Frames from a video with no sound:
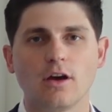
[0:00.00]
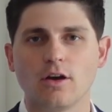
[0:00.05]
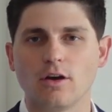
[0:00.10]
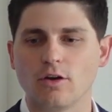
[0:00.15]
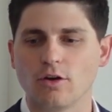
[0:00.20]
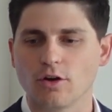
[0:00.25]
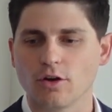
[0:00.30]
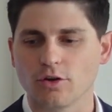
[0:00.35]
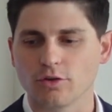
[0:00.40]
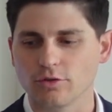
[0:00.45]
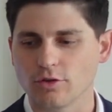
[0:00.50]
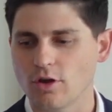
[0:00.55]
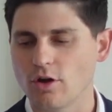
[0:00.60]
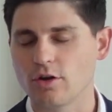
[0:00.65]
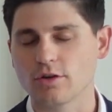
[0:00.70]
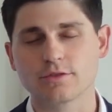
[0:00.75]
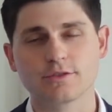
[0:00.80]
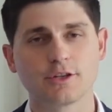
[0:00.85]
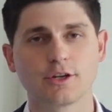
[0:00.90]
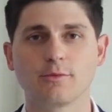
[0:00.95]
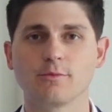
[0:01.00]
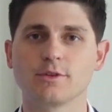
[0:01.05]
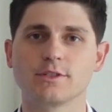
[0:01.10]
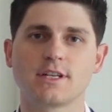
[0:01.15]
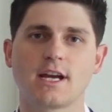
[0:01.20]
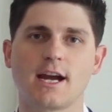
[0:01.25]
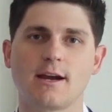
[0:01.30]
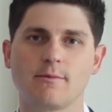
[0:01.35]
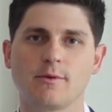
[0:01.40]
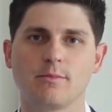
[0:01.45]
our long-term
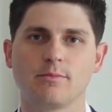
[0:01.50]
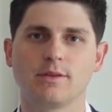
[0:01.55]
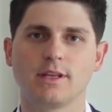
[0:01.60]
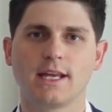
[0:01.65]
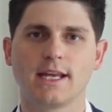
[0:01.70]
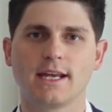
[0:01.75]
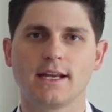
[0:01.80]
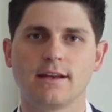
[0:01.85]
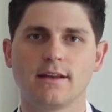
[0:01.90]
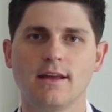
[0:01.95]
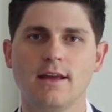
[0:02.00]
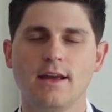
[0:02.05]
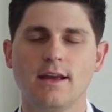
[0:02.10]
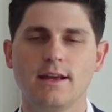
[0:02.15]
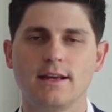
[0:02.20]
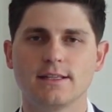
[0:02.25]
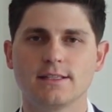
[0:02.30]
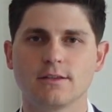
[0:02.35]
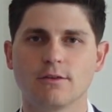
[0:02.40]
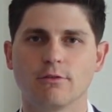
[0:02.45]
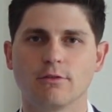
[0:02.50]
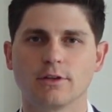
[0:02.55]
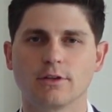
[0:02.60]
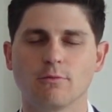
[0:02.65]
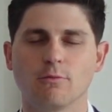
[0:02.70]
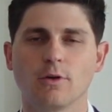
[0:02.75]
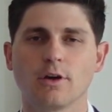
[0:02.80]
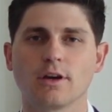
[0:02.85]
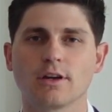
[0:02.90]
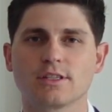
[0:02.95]
retirement plan is going
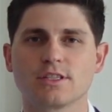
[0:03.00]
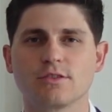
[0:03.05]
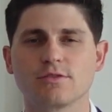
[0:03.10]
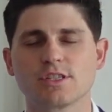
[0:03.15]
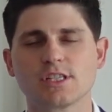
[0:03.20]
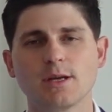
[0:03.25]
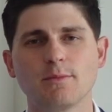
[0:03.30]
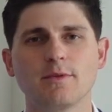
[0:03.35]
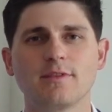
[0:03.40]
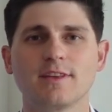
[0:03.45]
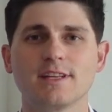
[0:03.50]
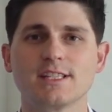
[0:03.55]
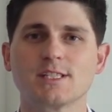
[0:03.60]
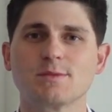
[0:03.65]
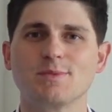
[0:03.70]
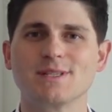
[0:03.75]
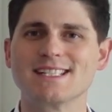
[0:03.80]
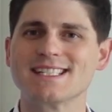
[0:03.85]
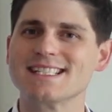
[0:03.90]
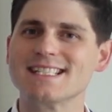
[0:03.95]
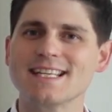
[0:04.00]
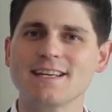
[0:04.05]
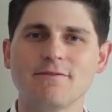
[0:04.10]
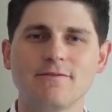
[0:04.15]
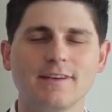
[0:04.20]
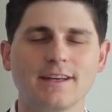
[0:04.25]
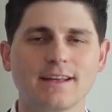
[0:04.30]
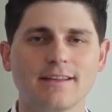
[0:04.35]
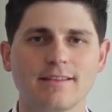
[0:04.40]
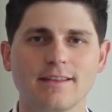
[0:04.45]
to work. So some of the
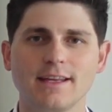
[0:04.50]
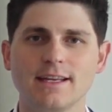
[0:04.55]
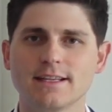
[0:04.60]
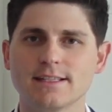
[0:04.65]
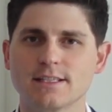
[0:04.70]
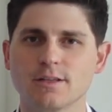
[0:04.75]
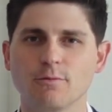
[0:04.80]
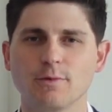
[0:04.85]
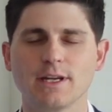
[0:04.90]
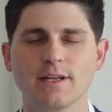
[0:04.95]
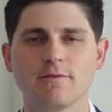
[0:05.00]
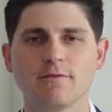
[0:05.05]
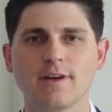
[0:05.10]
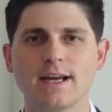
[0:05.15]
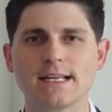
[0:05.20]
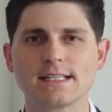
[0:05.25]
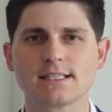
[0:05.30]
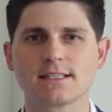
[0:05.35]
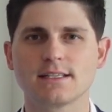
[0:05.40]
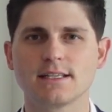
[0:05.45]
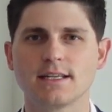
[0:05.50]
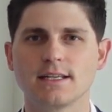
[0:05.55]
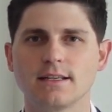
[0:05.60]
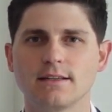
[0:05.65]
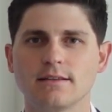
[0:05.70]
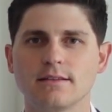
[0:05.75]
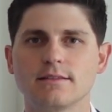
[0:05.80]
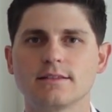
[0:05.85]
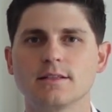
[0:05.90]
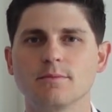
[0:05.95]
specific things that we invest in
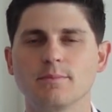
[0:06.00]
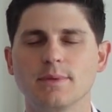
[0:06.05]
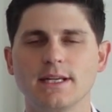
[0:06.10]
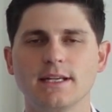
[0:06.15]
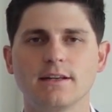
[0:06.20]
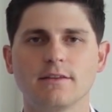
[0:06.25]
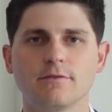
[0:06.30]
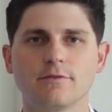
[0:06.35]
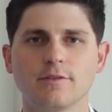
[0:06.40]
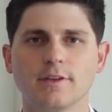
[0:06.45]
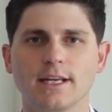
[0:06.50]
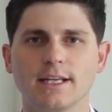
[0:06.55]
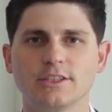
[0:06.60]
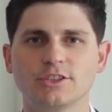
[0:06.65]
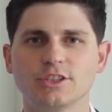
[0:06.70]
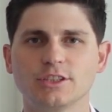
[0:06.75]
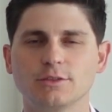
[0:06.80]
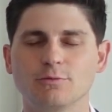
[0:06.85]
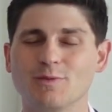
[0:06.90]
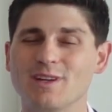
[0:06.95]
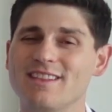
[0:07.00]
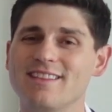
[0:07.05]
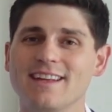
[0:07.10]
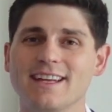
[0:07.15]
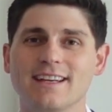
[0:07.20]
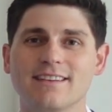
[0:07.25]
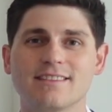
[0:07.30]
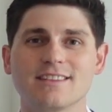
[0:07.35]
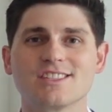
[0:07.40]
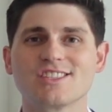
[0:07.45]
to beat inflation, we
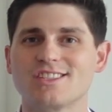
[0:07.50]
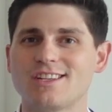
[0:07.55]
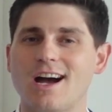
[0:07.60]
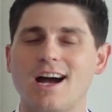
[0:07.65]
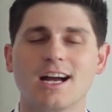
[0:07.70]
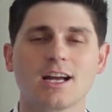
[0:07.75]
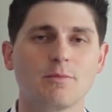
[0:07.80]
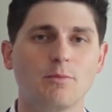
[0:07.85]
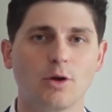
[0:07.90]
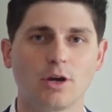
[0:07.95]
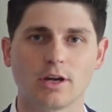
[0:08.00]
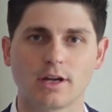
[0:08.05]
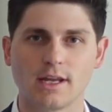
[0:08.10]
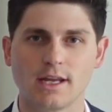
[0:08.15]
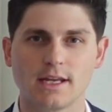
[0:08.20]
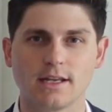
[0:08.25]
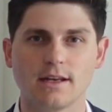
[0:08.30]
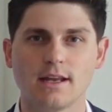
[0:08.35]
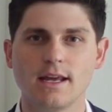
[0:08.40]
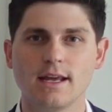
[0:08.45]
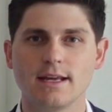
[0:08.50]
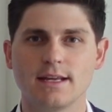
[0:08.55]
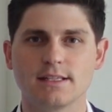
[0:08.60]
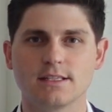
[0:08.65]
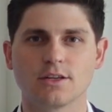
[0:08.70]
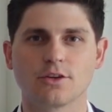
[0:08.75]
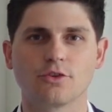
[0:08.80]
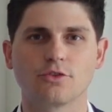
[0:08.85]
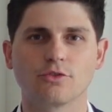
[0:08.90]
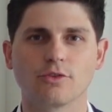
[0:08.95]
think the stock market
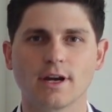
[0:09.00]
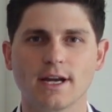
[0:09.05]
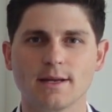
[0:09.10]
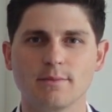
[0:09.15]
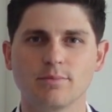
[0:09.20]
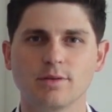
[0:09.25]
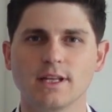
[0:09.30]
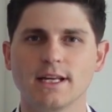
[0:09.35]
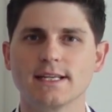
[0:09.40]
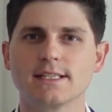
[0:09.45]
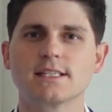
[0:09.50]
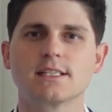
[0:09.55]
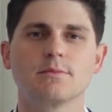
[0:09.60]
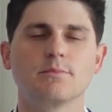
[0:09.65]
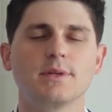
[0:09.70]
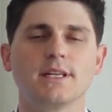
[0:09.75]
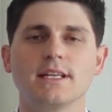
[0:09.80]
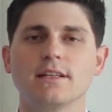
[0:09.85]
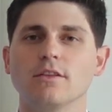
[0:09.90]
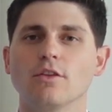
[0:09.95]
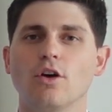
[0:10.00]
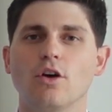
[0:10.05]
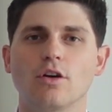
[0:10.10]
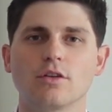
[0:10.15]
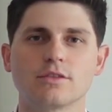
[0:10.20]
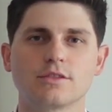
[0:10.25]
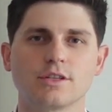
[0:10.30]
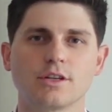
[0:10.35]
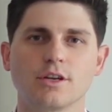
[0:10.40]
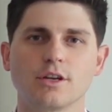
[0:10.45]
is a great place to be
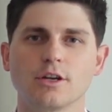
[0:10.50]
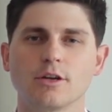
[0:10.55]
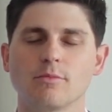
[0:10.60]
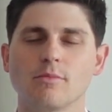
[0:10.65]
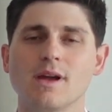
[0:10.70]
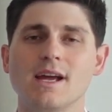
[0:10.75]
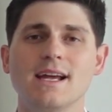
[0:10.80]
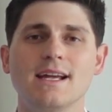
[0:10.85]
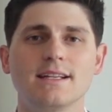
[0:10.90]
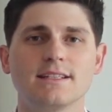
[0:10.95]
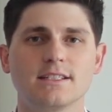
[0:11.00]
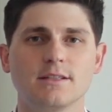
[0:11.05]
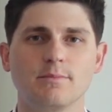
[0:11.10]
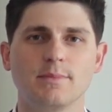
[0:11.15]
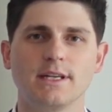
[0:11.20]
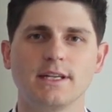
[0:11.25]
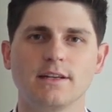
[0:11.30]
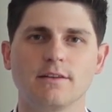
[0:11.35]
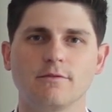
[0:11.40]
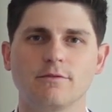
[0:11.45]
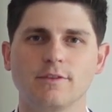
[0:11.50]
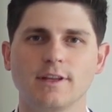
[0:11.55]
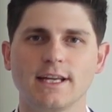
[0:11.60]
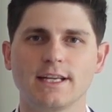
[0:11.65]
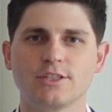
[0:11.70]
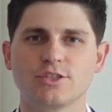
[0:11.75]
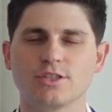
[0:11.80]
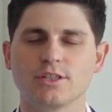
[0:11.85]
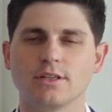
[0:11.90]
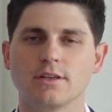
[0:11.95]
long-term to beat
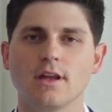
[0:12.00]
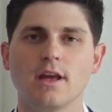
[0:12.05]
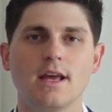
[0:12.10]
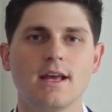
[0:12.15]
inflation.